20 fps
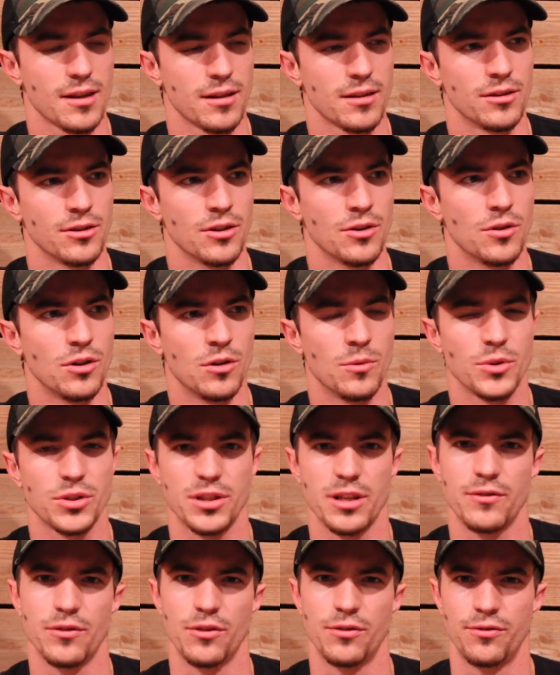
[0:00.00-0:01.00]
I don't know,
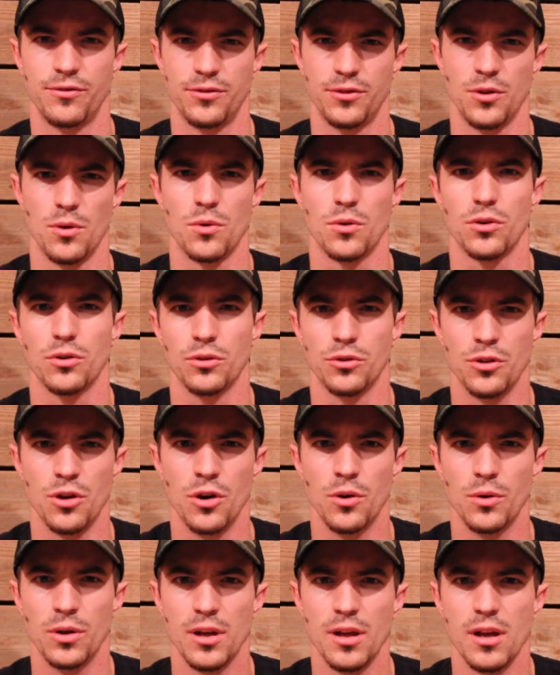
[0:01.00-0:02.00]
almost kind of a floral
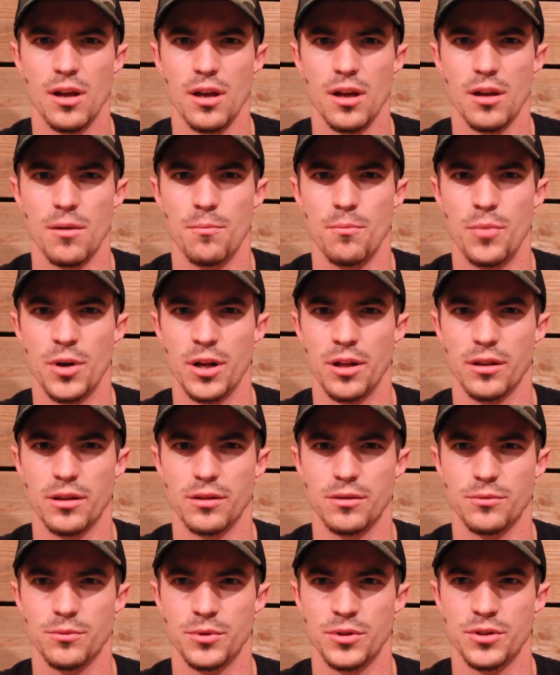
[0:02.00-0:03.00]
note, but it
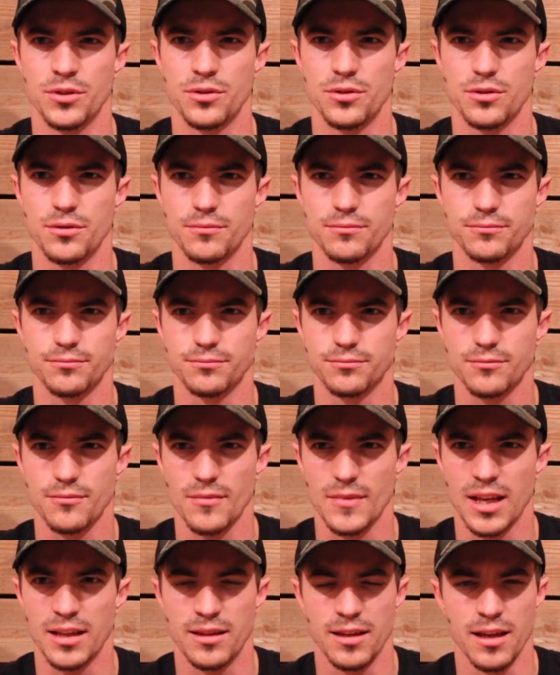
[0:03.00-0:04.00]
was
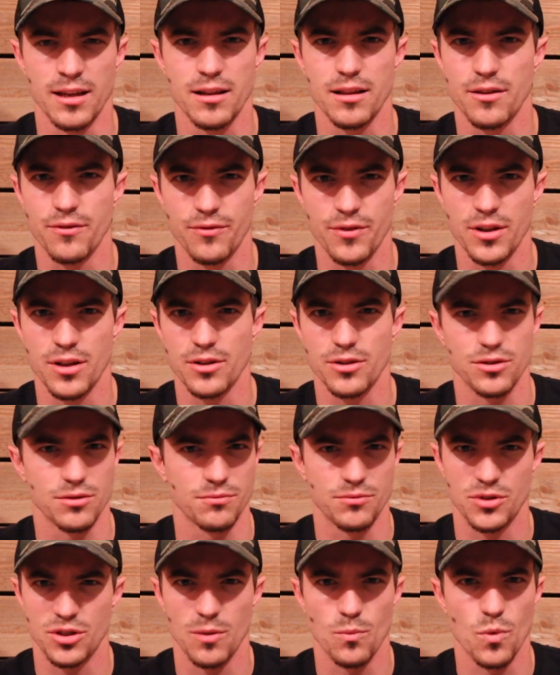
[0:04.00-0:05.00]
at the end of the
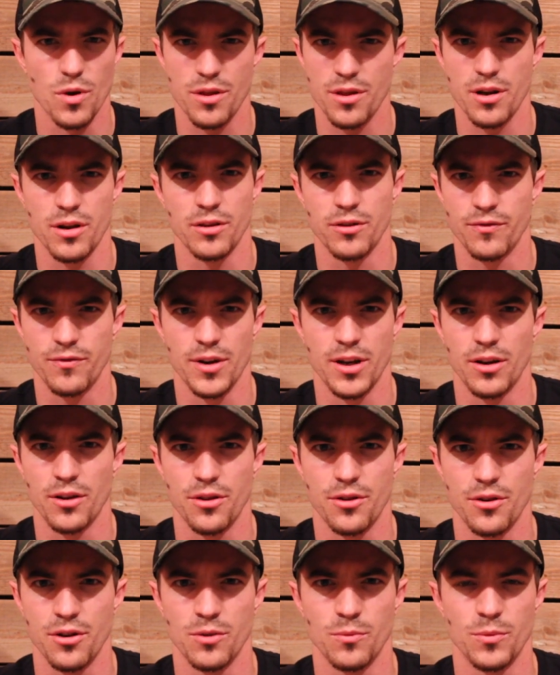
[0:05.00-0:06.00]
finish, somewhere there in the
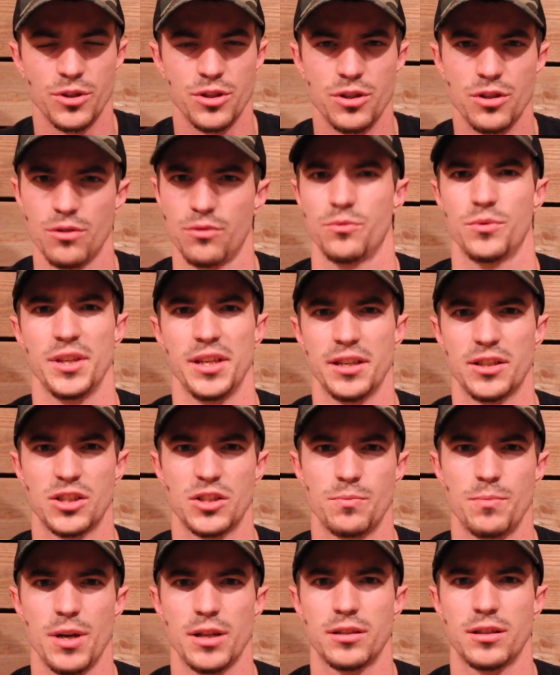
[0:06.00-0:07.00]
final third, which you don't really
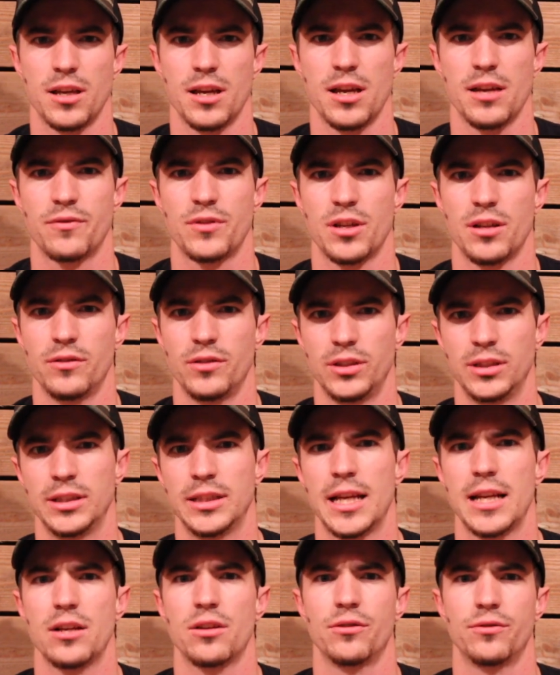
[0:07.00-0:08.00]
expect to have kind of a
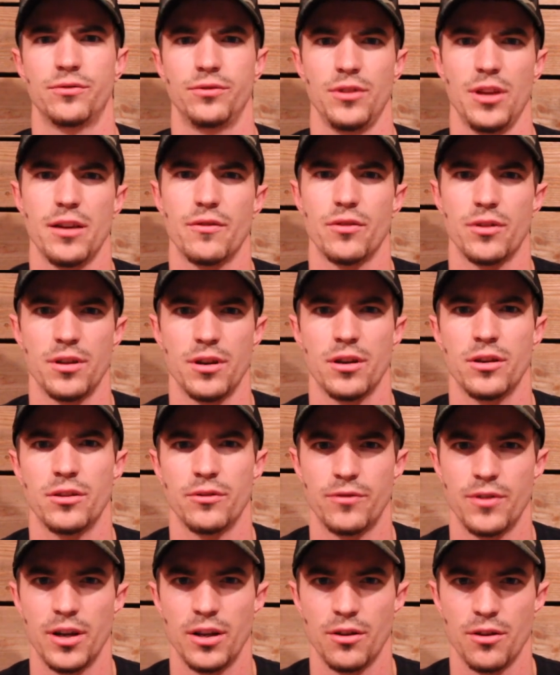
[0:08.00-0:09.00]
lighter flavor there in
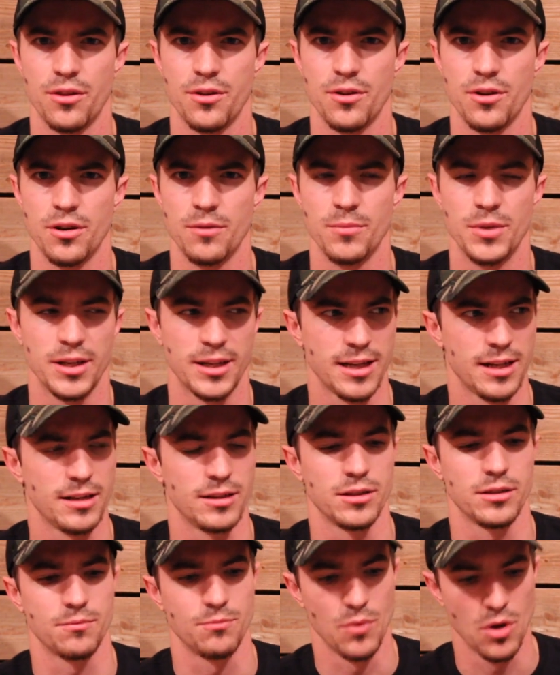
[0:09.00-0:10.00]
the final third, but it kind
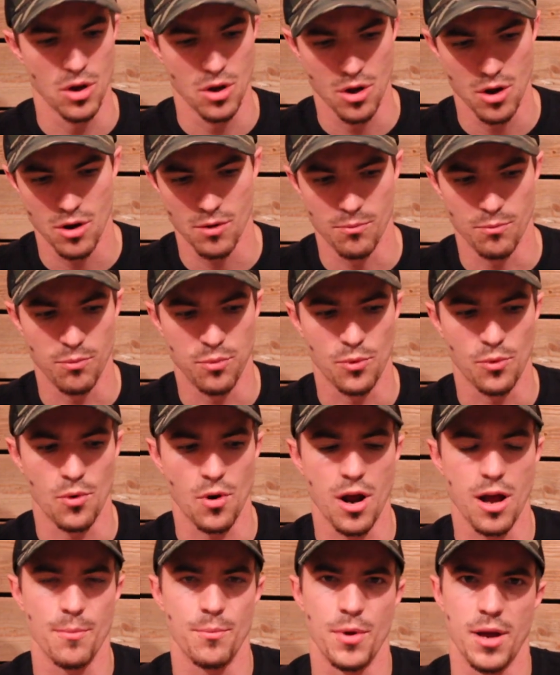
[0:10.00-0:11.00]
of just
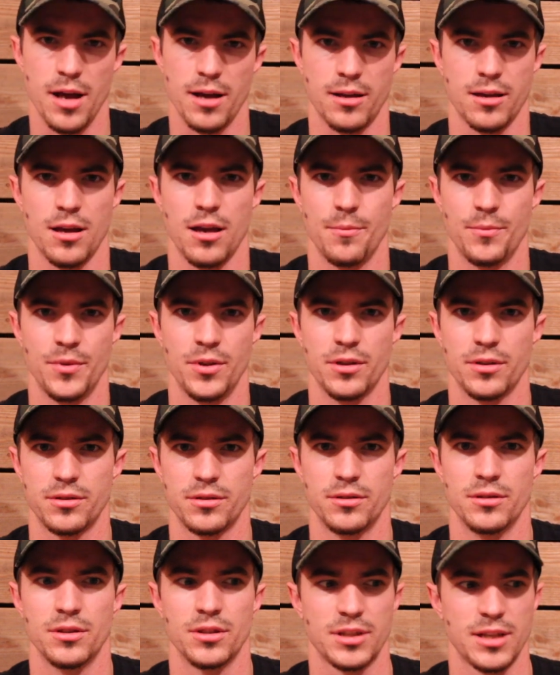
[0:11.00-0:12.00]
brought back up
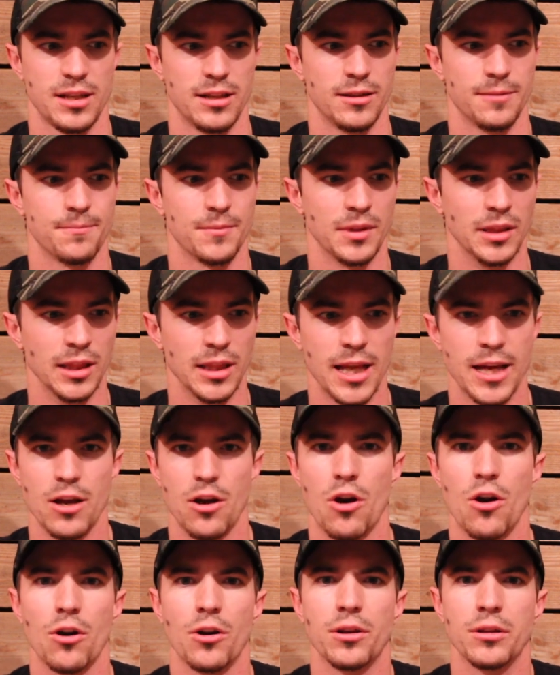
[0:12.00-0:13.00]
this kind of
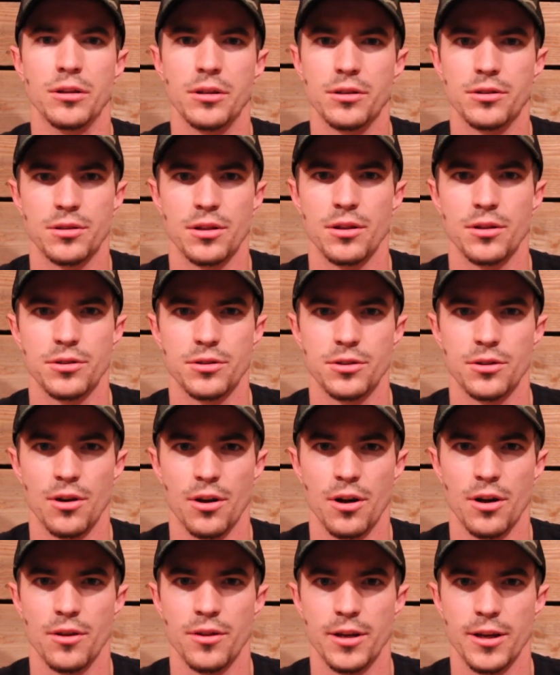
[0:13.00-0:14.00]
lightheartedness to the
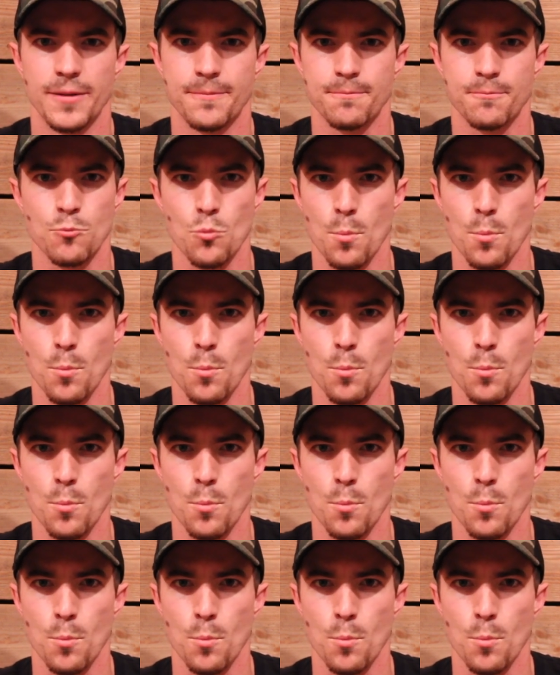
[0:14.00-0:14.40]
cigar that